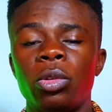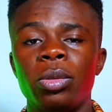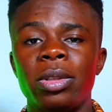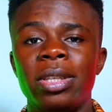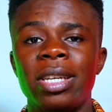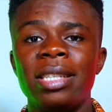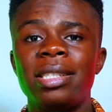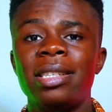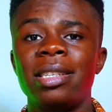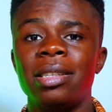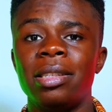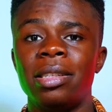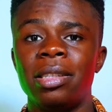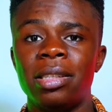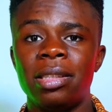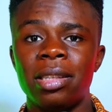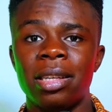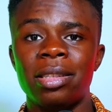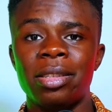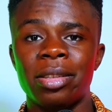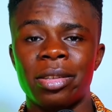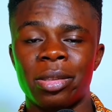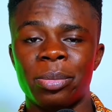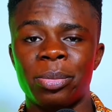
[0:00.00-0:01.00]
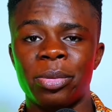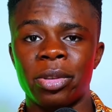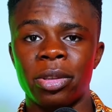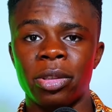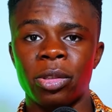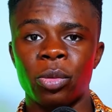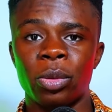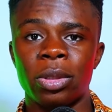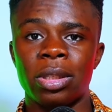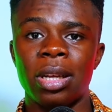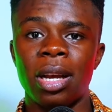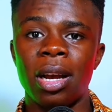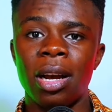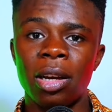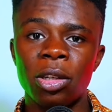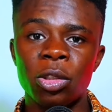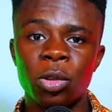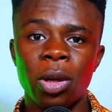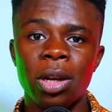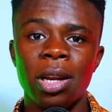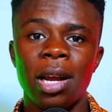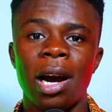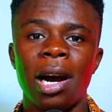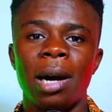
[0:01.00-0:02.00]
would get a decent experience with
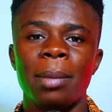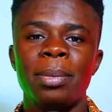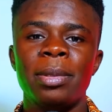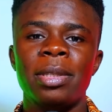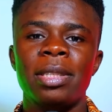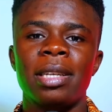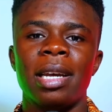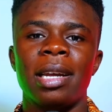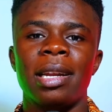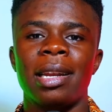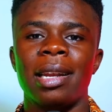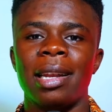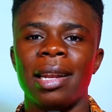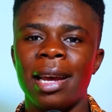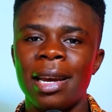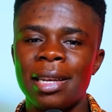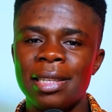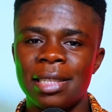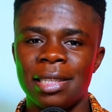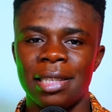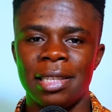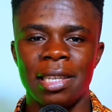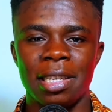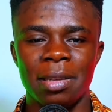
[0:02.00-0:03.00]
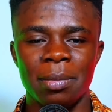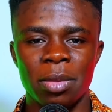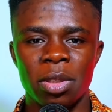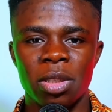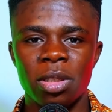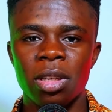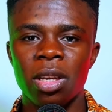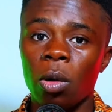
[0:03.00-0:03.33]
casual apps and light games,